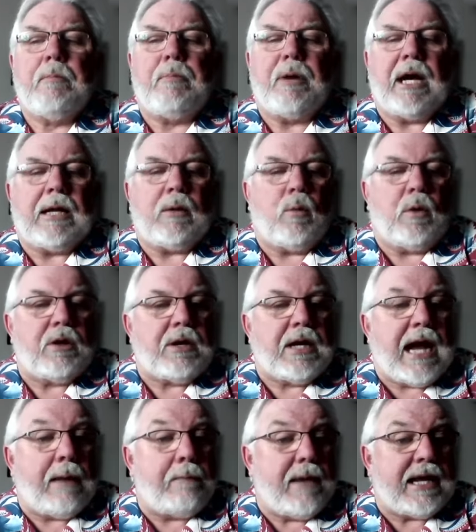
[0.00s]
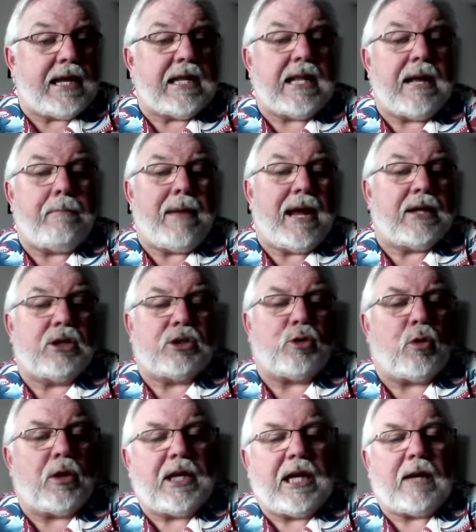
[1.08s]
but we're not making that
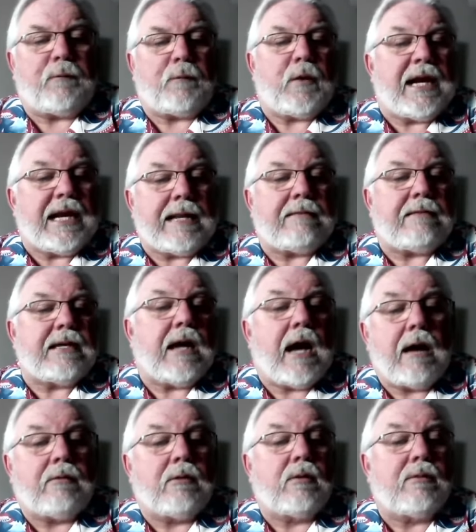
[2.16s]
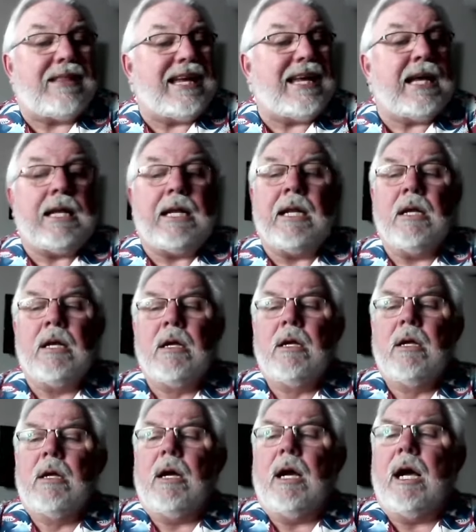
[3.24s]
mandatory yet for anything other than
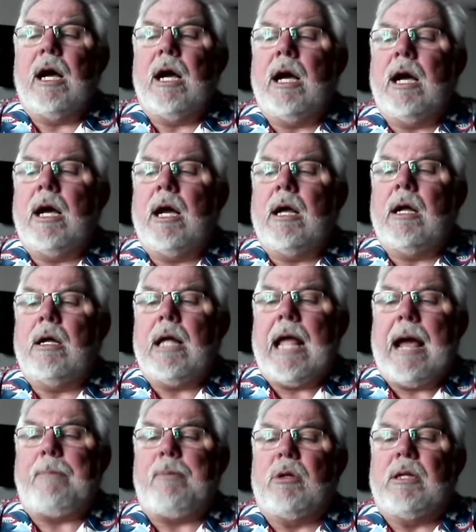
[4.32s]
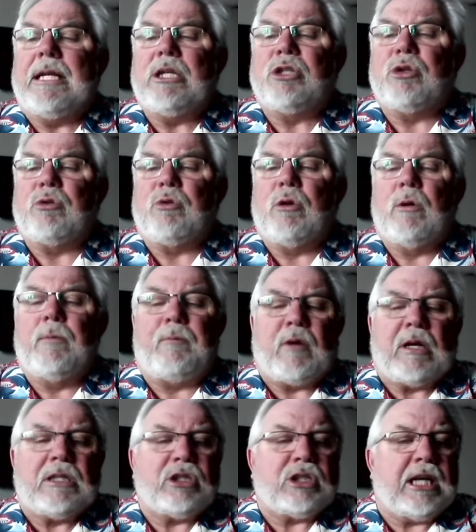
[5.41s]
Apple Leisure Group,
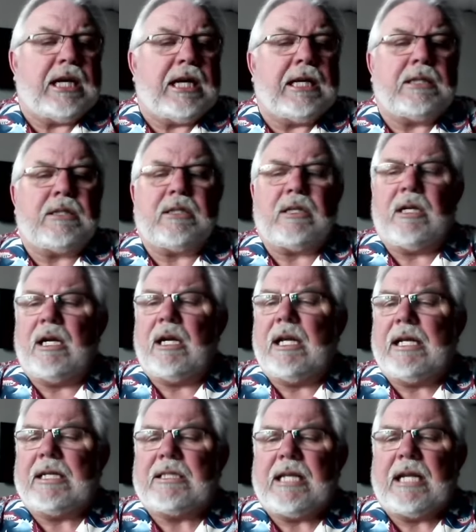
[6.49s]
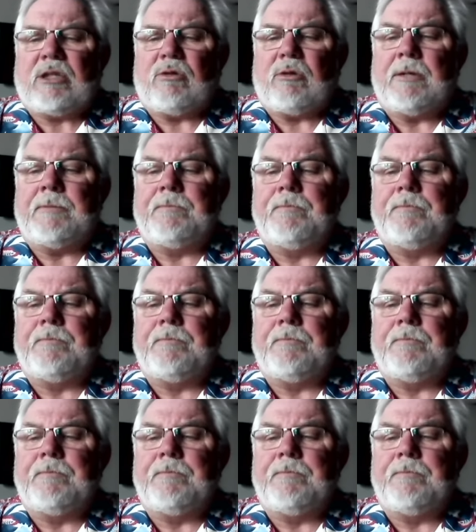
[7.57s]
FunJet, et cetera.